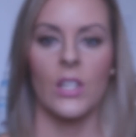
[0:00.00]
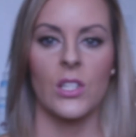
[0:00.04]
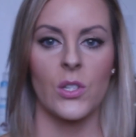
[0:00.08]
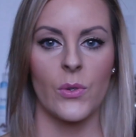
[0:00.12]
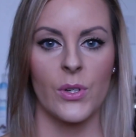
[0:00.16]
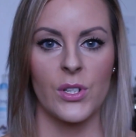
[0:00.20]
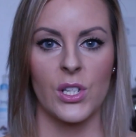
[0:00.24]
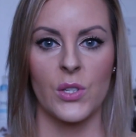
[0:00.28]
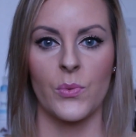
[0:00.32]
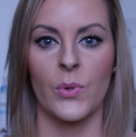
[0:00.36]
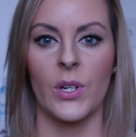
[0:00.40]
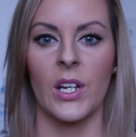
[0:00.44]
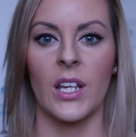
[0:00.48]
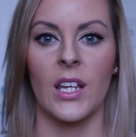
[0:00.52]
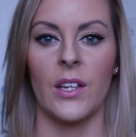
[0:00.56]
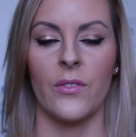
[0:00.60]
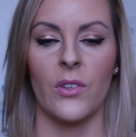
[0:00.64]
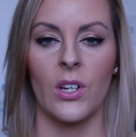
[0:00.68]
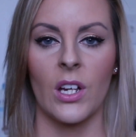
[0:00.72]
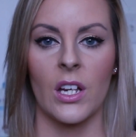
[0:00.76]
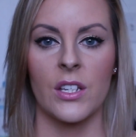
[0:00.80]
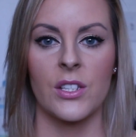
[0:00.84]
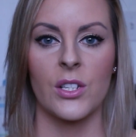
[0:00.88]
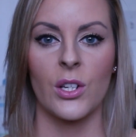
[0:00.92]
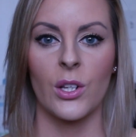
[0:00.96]
So I just want to give
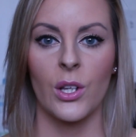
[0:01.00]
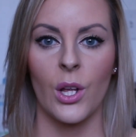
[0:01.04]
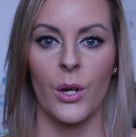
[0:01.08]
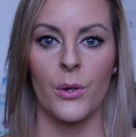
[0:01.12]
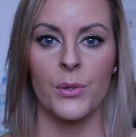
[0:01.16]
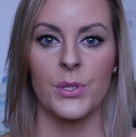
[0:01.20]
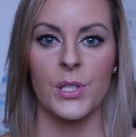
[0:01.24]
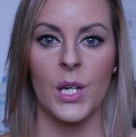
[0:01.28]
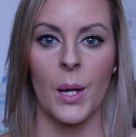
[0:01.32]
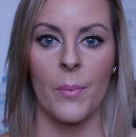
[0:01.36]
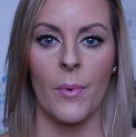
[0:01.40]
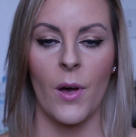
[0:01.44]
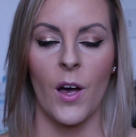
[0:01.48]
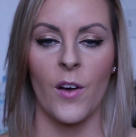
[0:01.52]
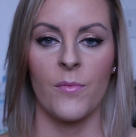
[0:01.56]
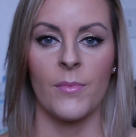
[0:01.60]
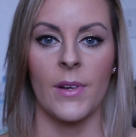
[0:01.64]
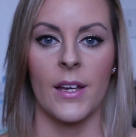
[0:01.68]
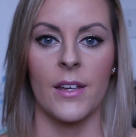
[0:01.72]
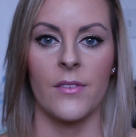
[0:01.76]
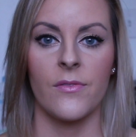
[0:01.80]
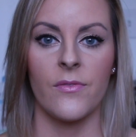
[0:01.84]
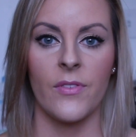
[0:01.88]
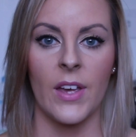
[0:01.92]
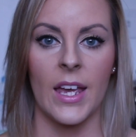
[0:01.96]
you guys a close-up of
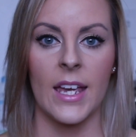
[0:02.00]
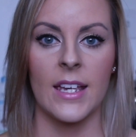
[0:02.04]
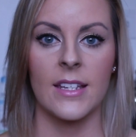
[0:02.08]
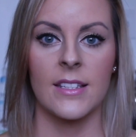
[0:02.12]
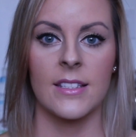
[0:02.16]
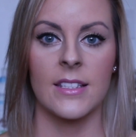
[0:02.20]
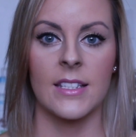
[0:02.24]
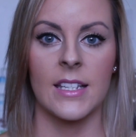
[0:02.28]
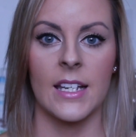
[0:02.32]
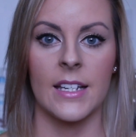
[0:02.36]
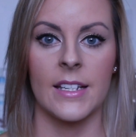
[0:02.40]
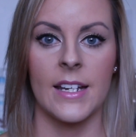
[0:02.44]
my face